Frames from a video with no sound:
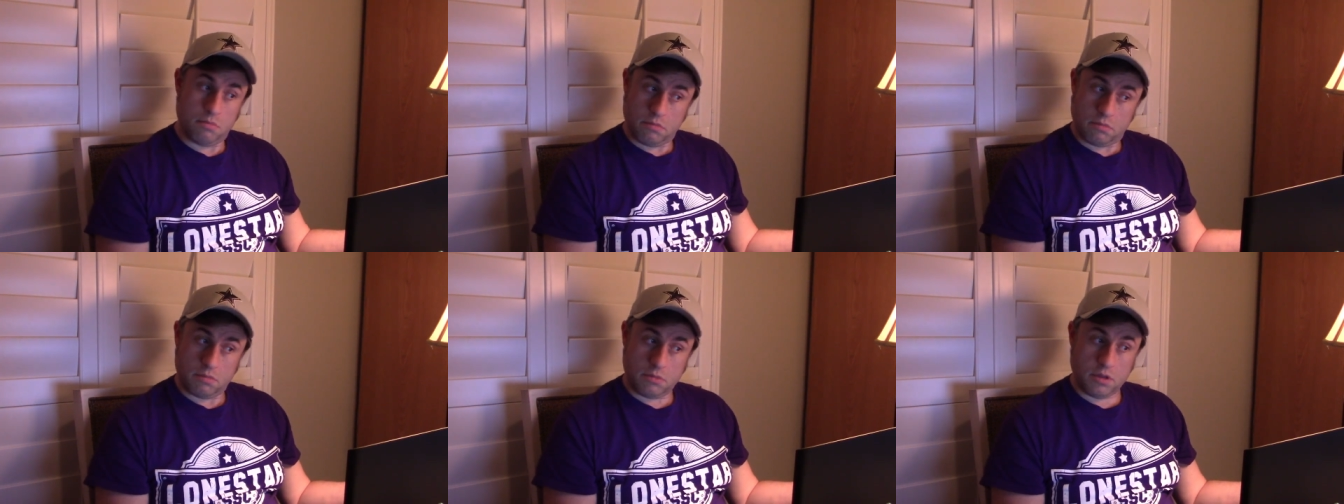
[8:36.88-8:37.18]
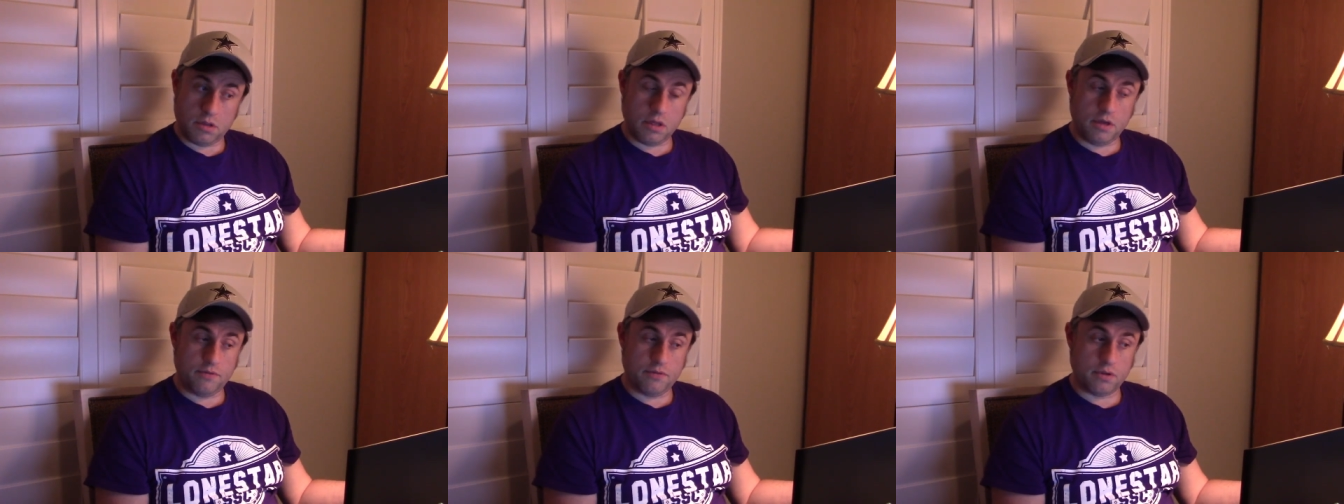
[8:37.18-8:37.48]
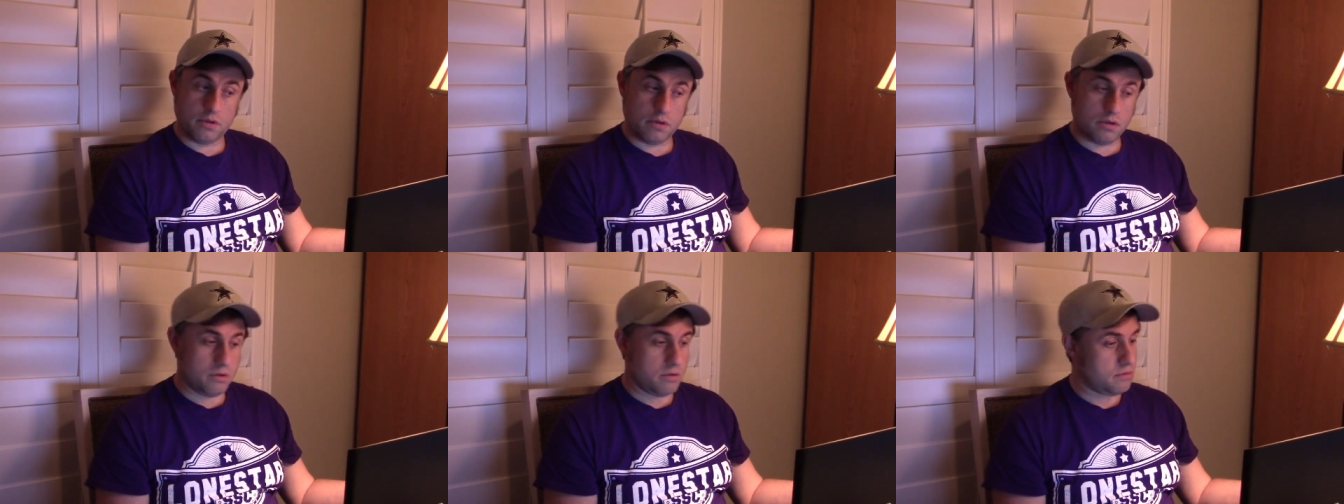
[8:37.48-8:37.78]

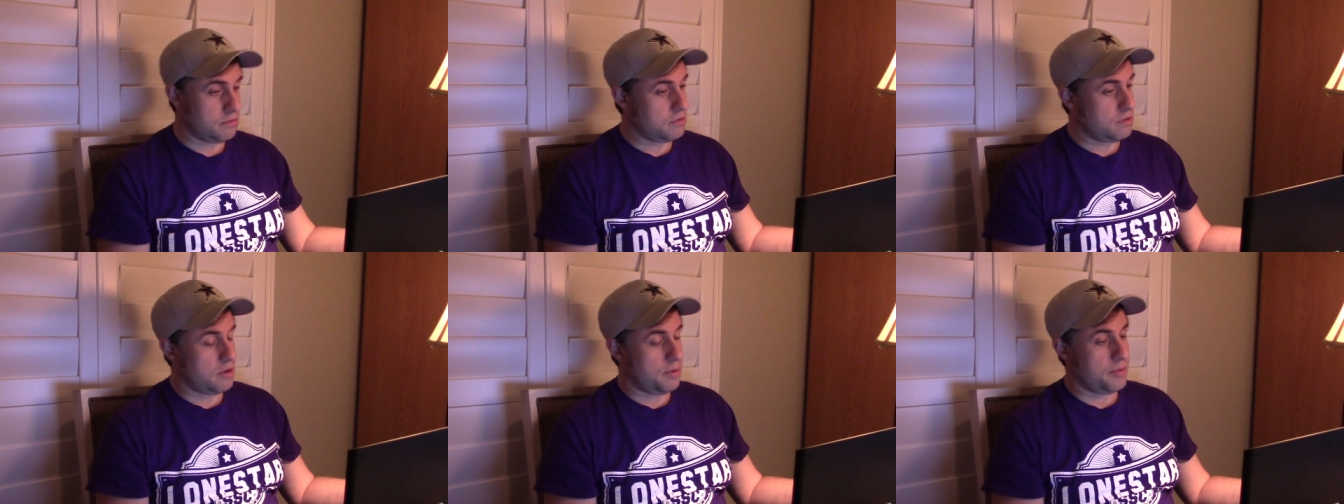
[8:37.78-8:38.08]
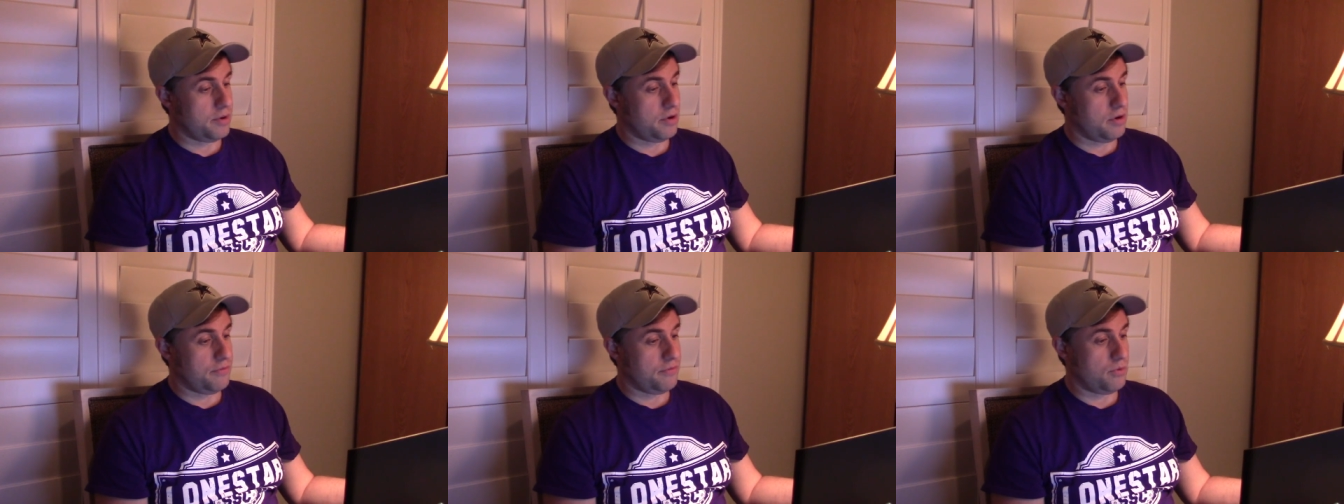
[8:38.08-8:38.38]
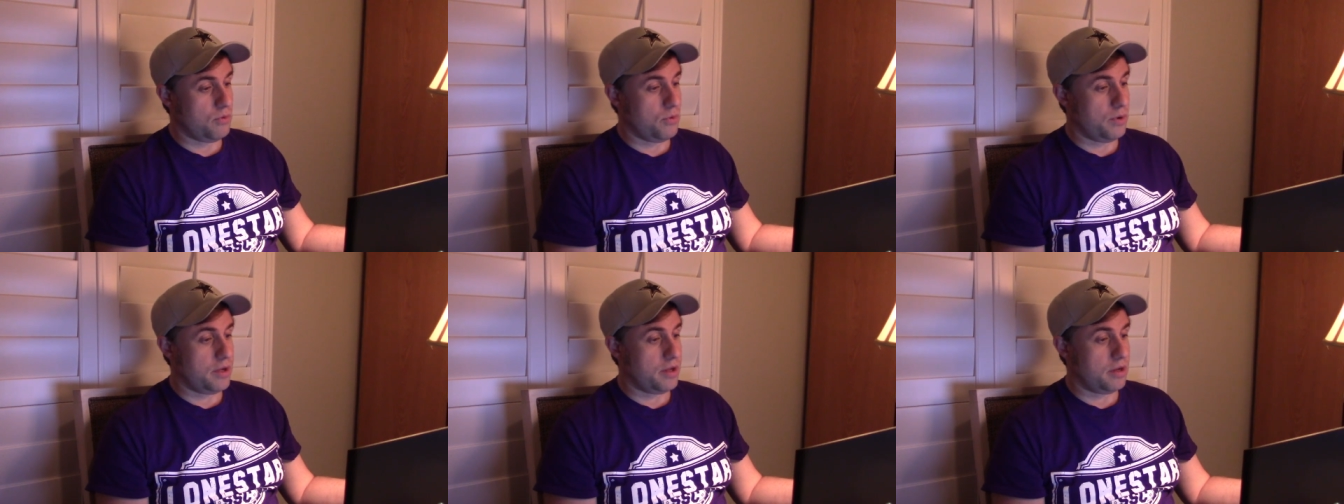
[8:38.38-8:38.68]
Cleveland coming off
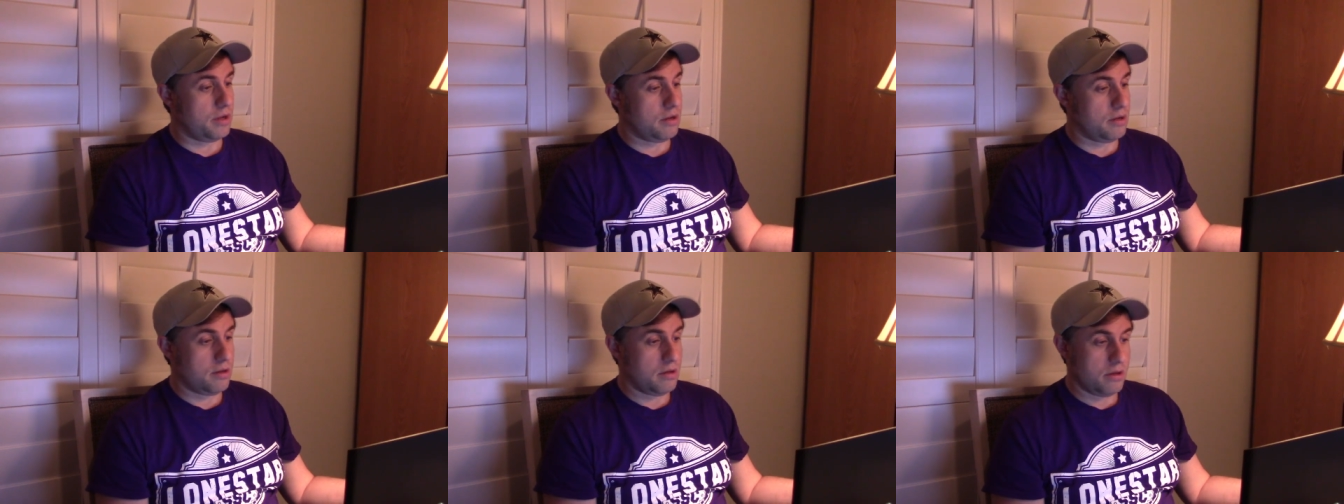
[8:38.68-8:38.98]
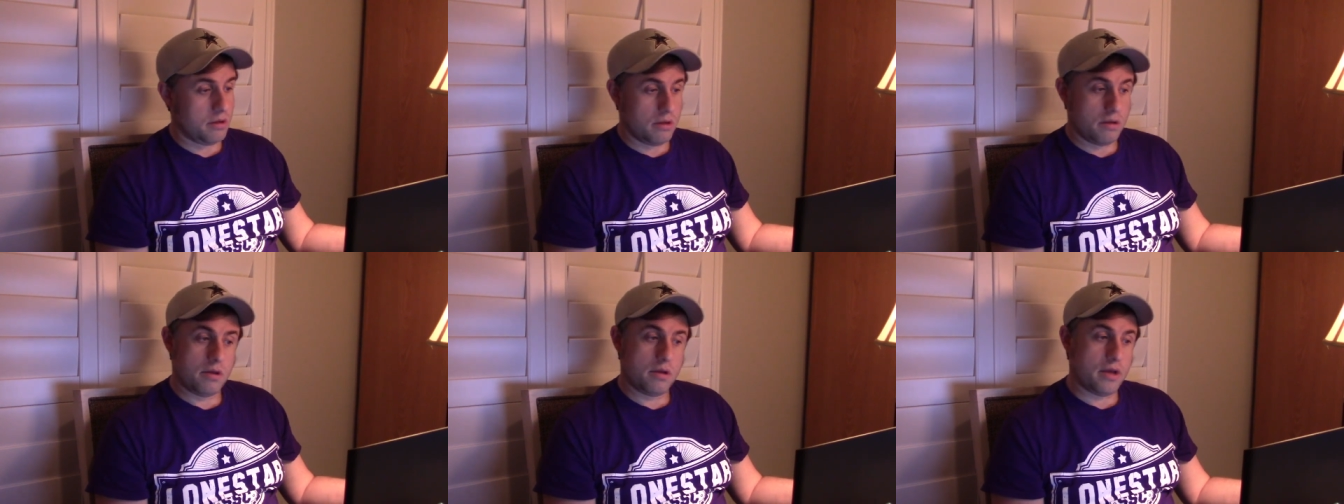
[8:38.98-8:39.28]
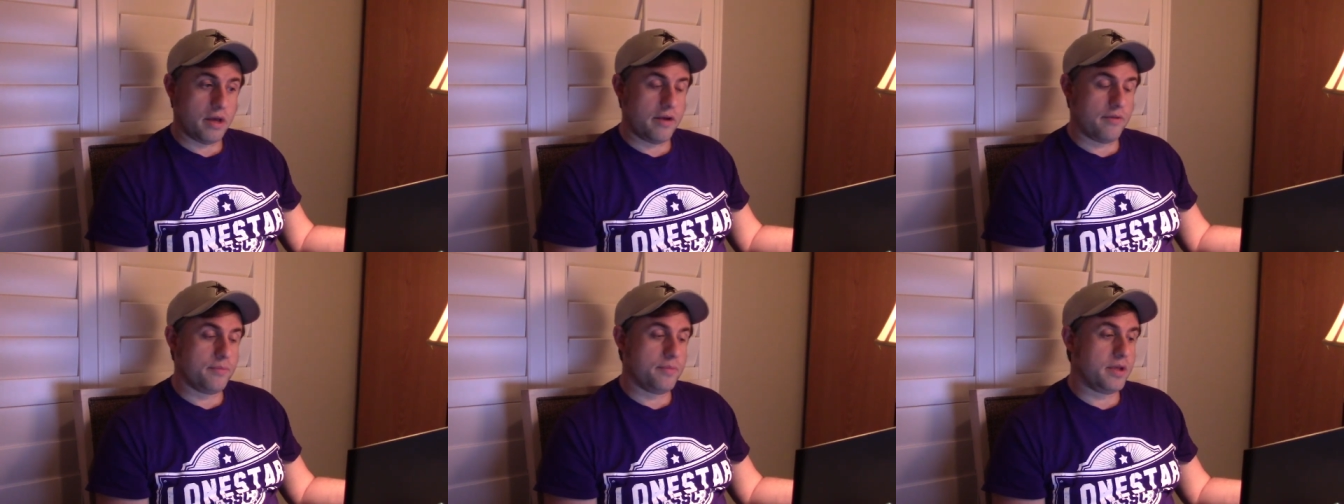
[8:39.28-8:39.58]
a win.
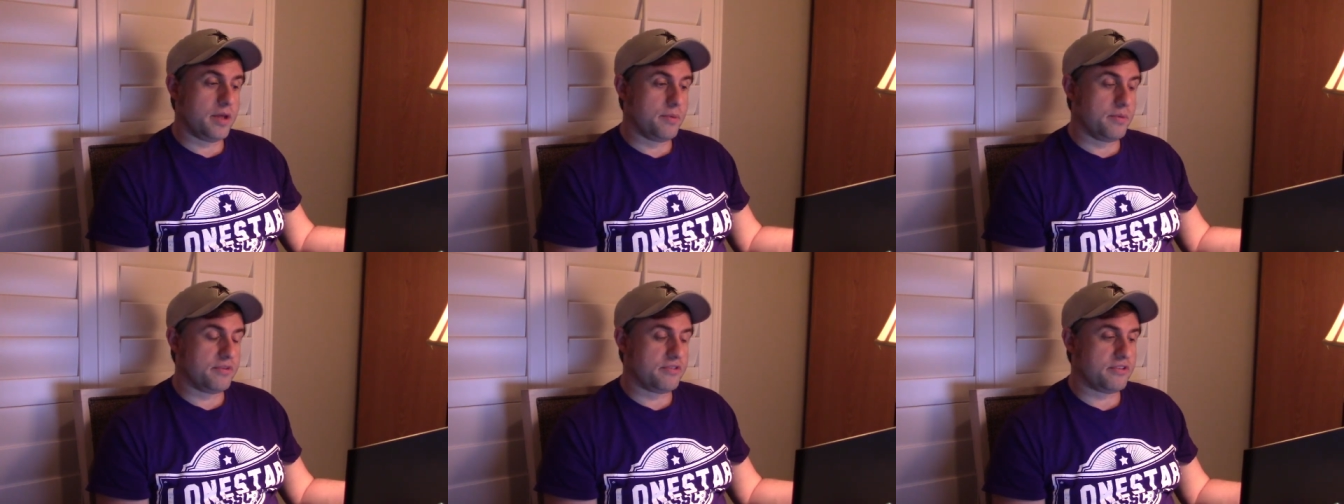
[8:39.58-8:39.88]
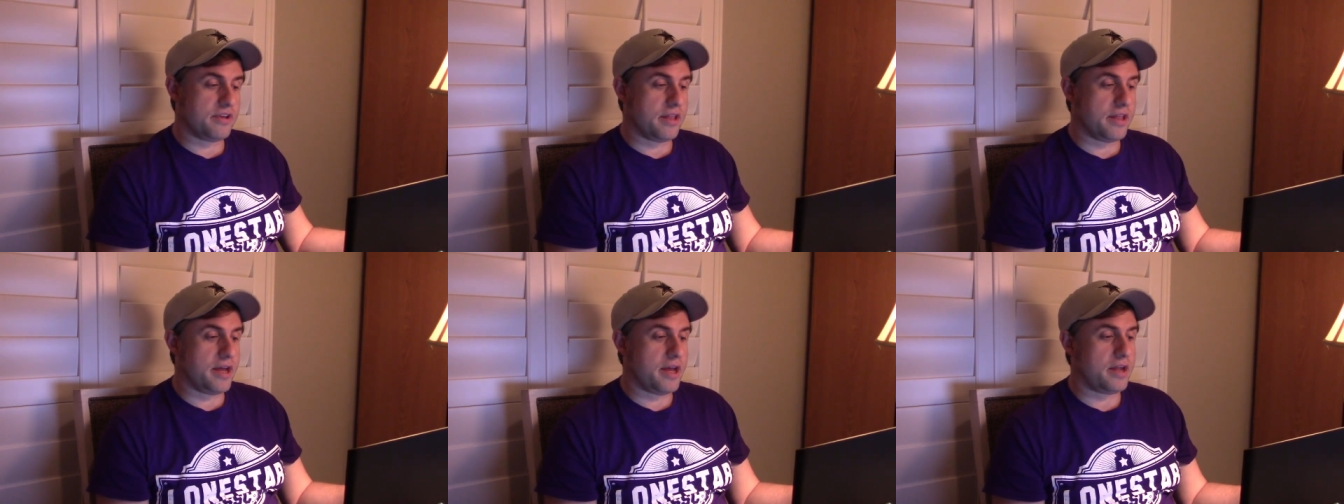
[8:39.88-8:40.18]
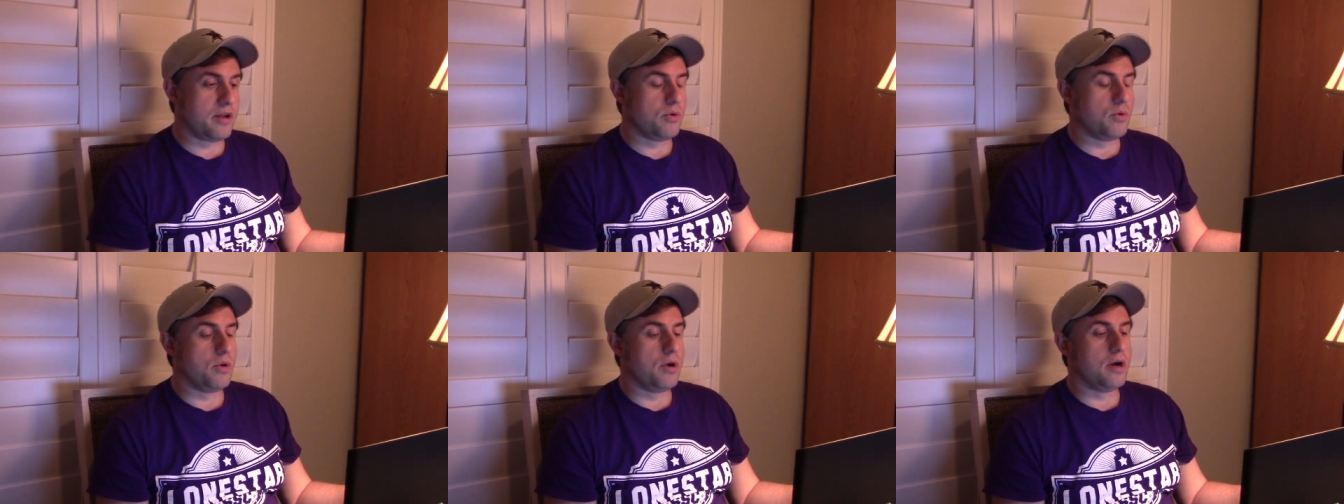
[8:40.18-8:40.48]
Haven't been able to say
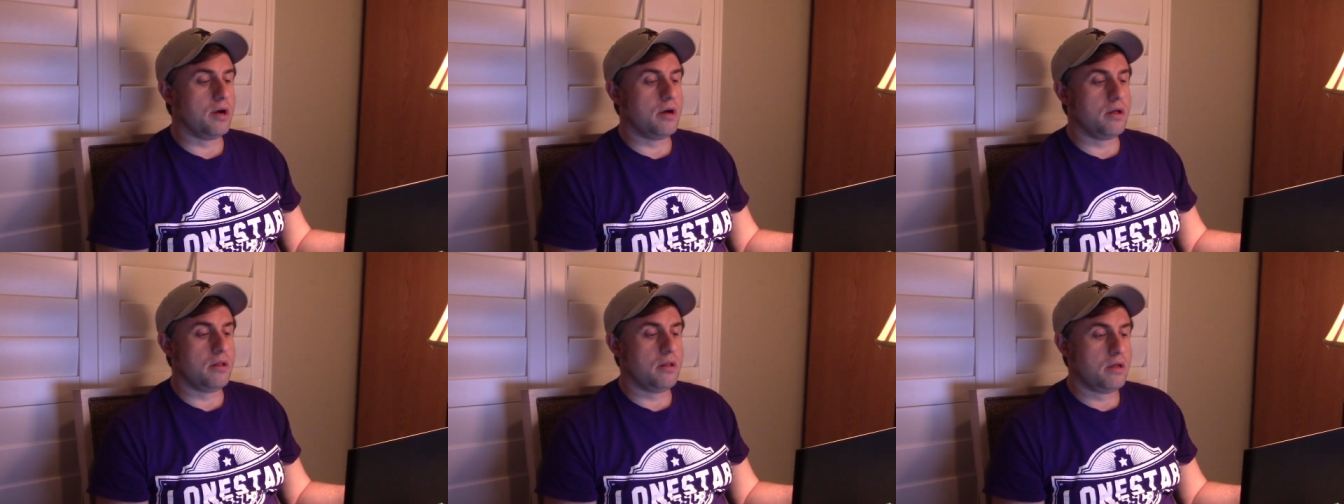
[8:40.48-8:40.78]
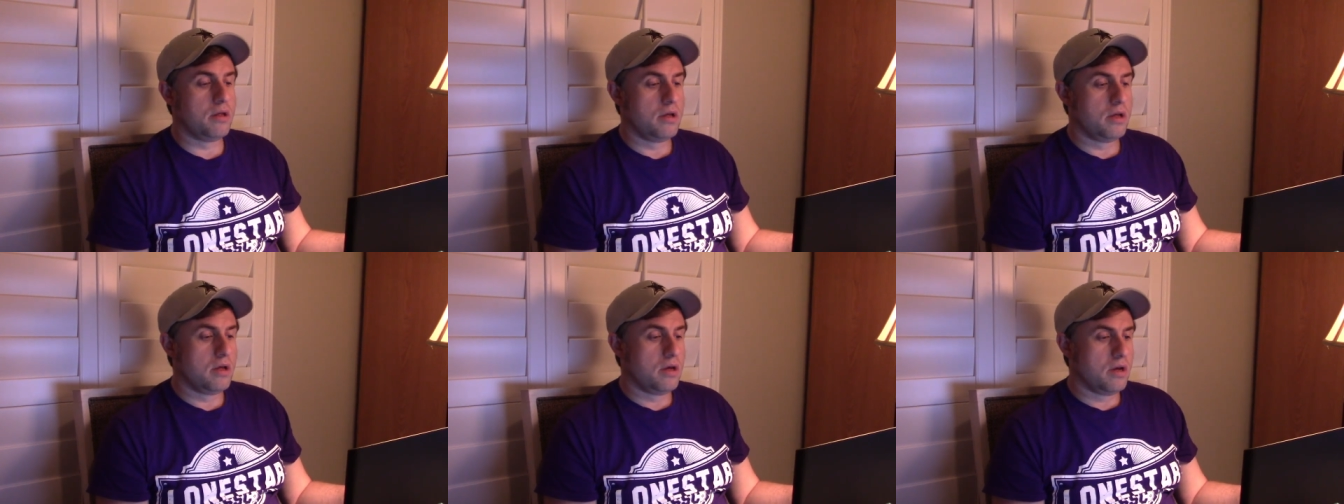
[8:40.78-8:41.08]
that in a while.